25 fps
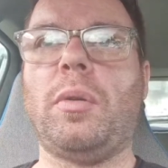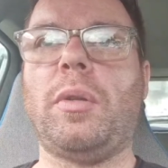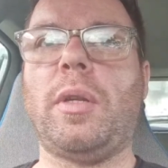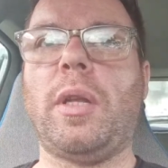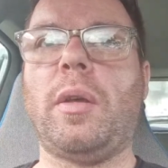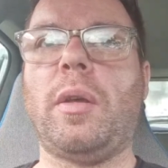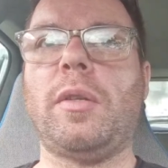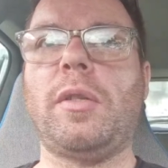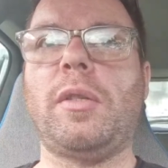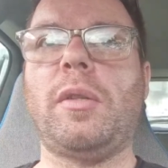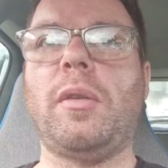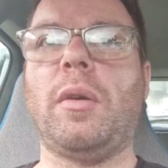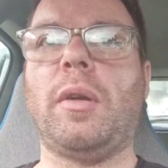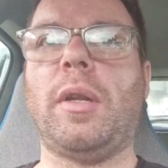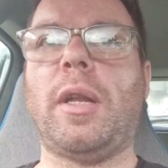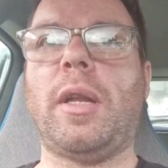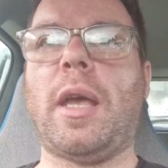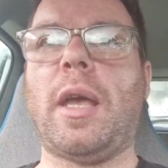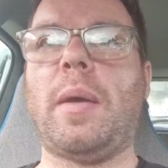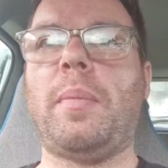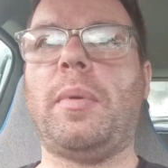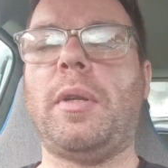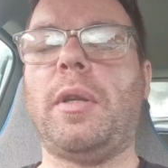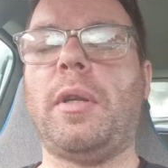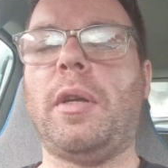Now, it's not going to
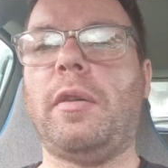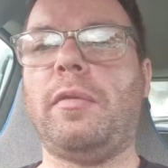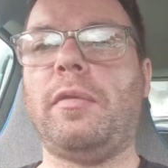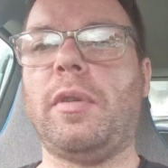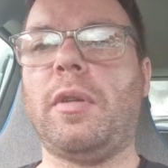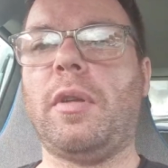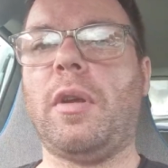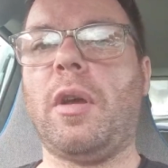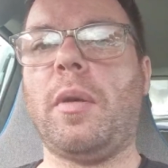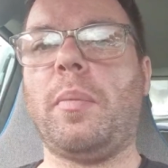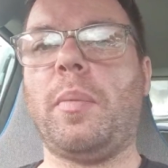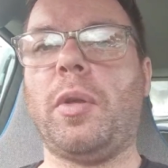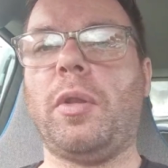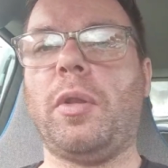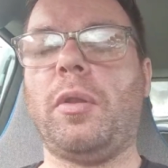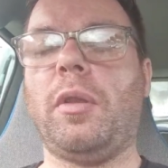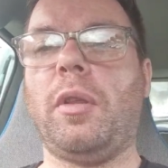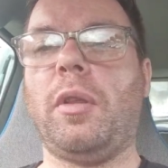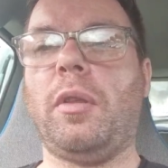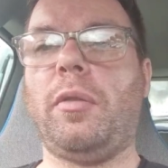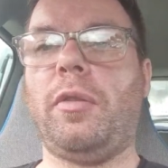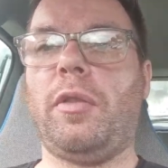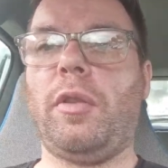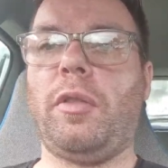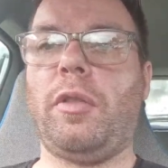happen overnight, but
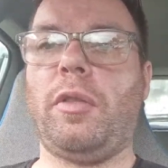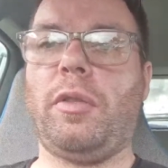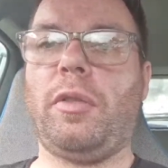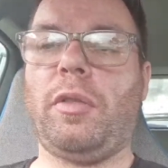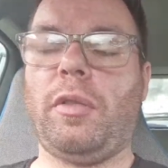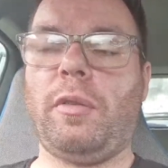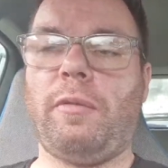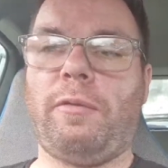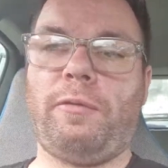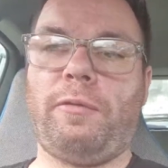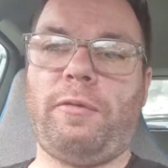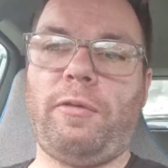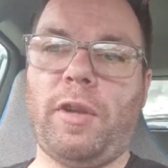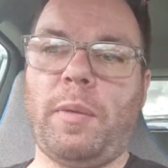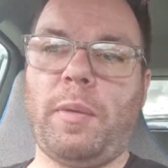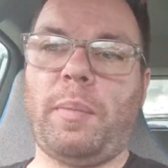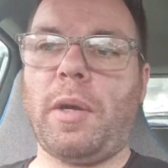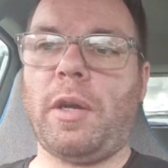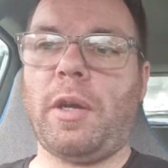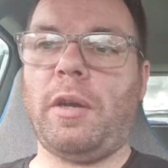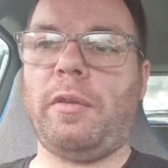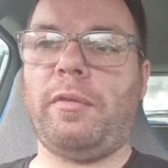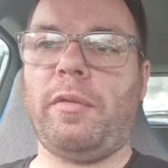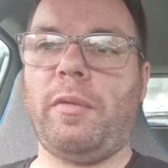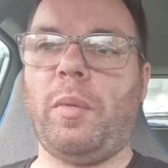the flip
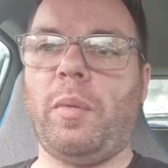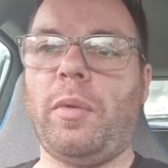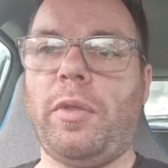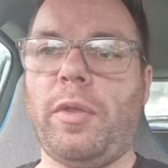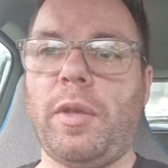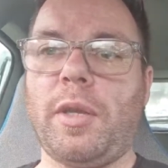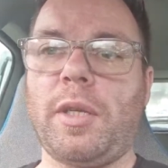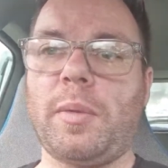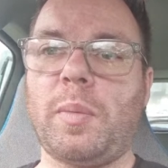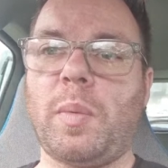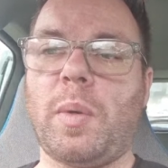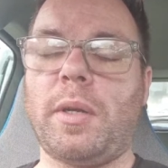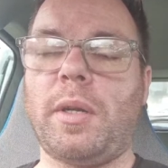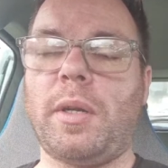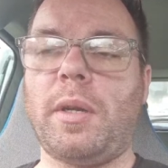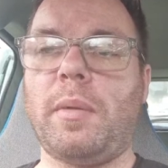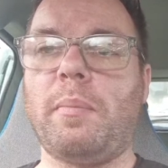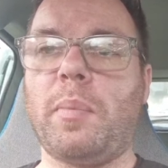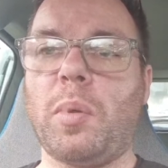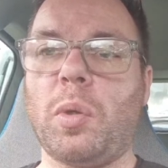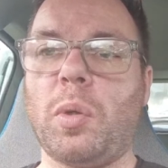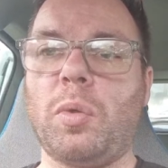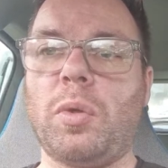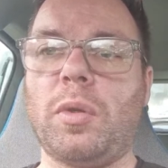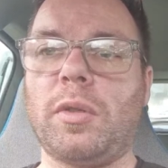over with this one in
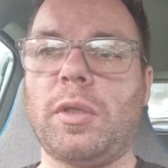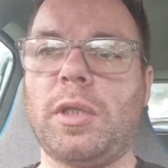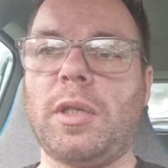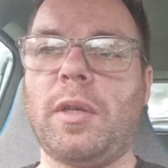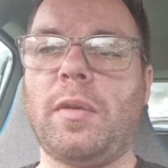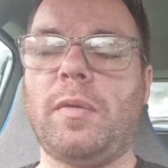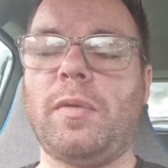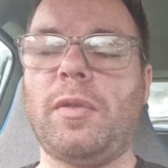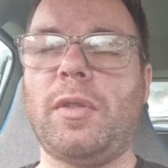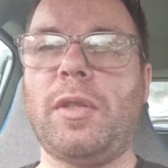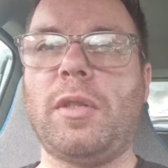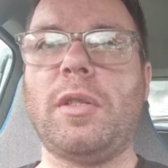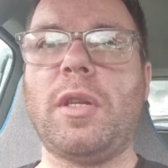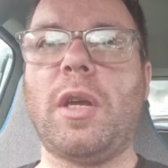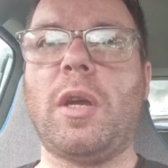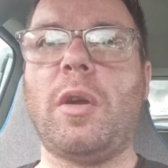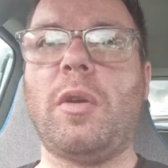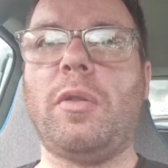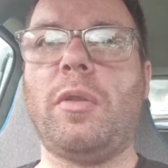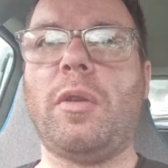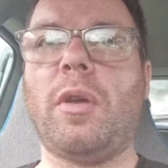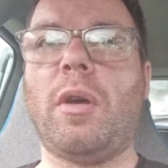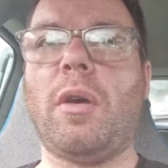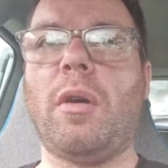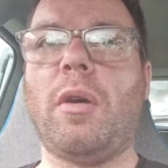Bulldog Services,
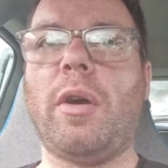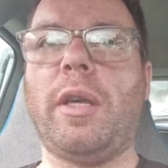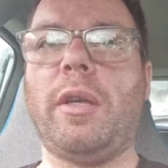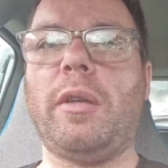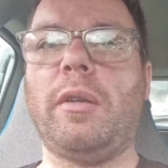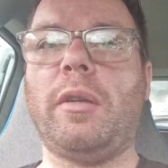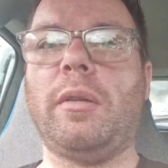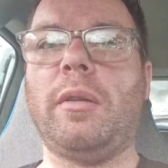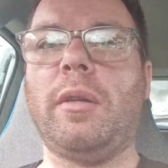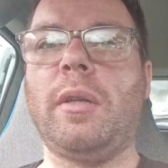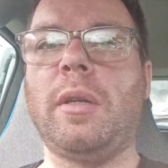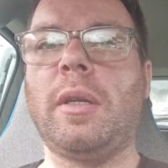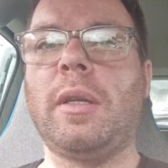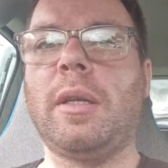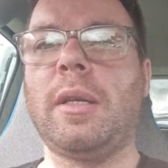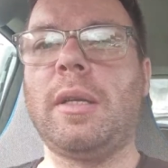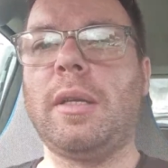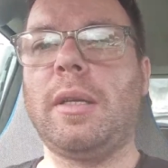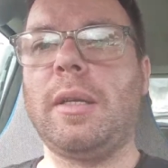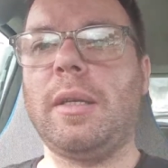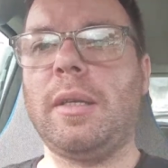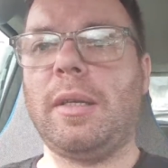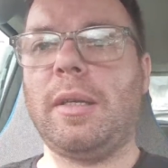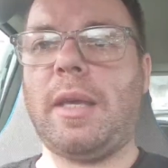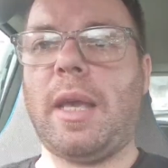knowing that I can
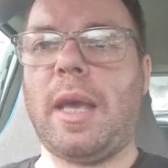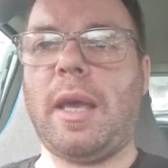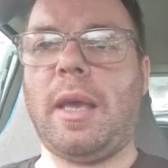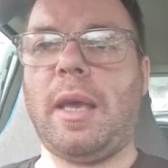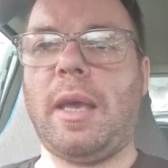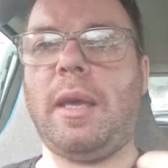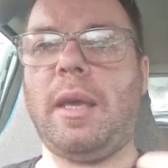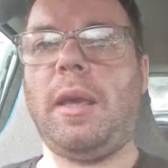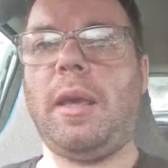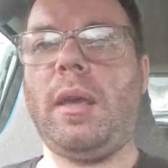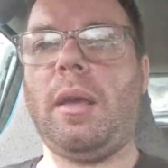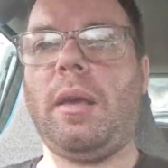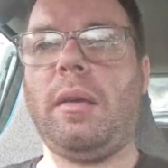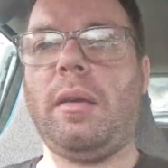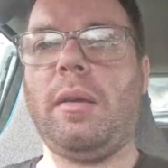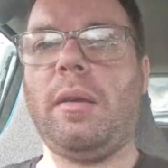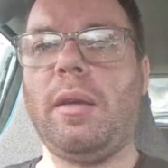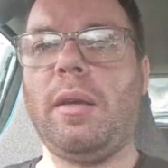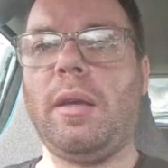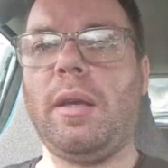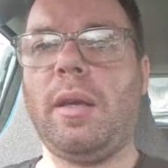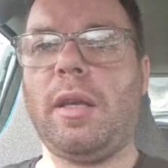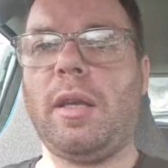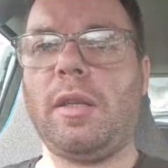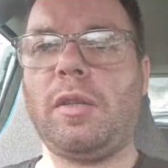get here,
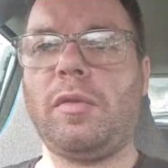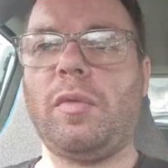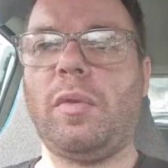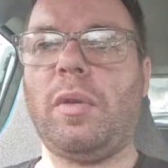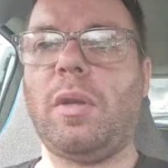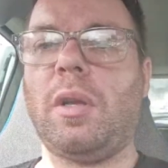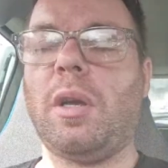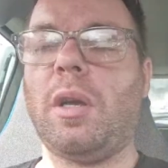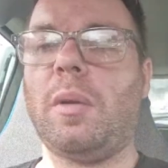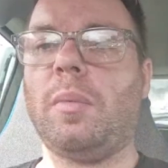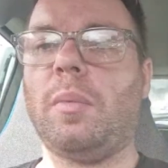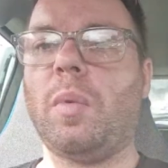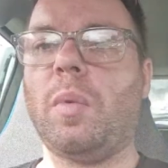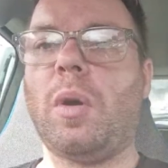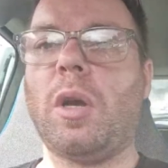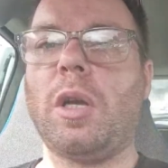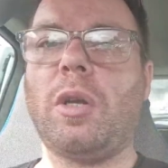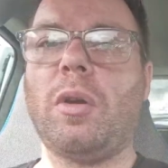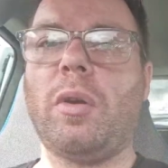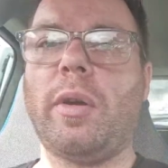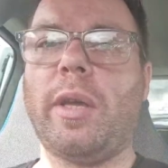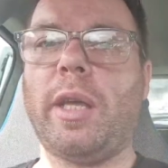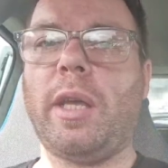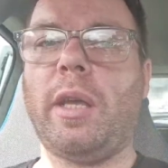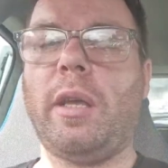it's reliable. I
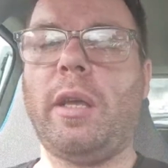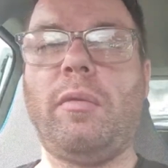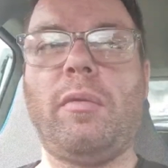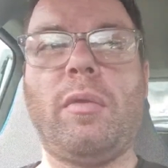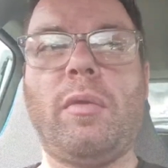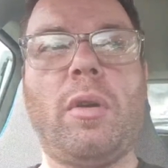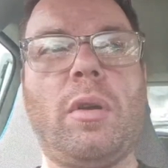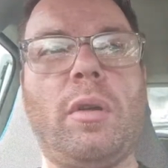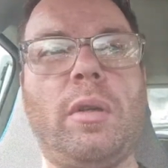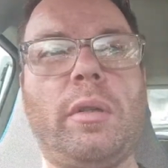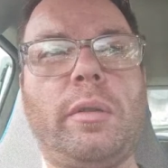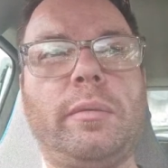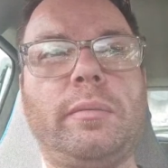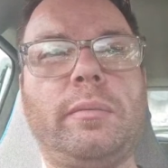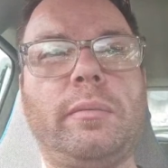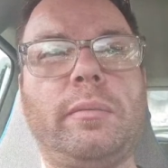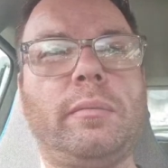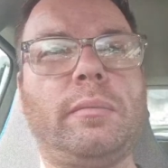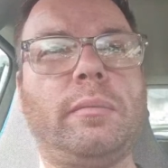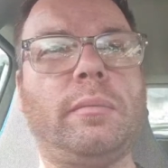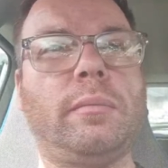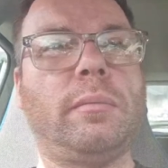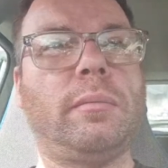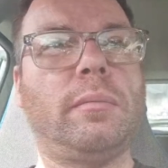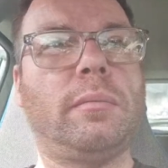got here
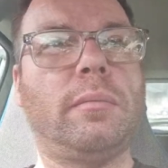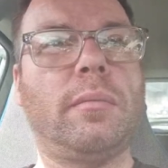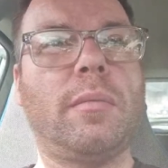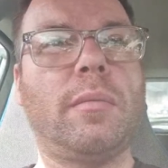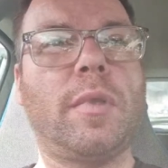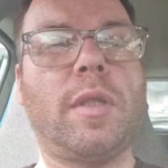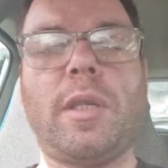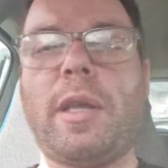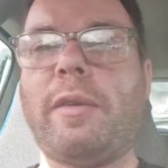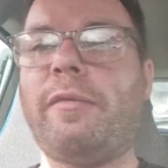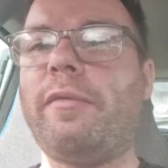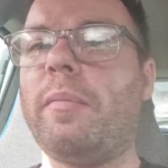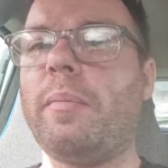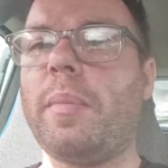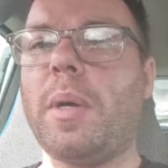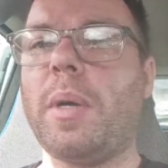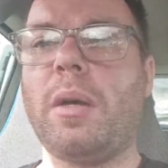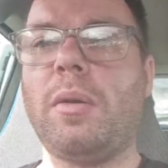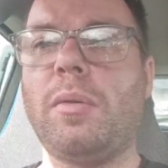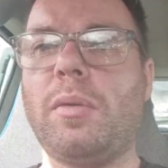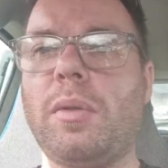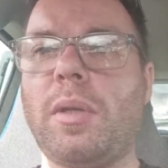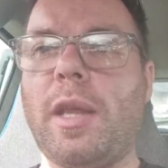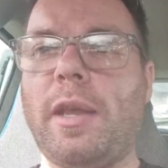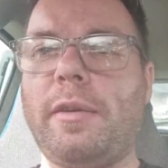on 7
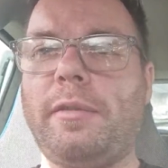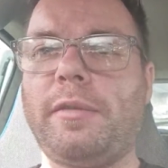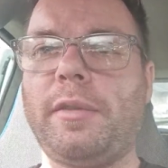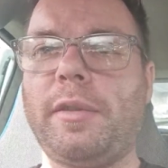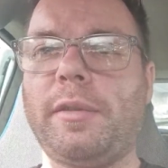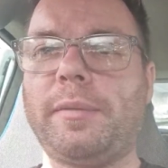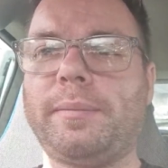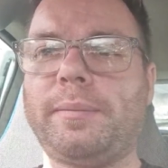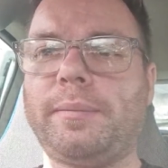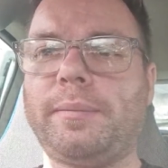miles left.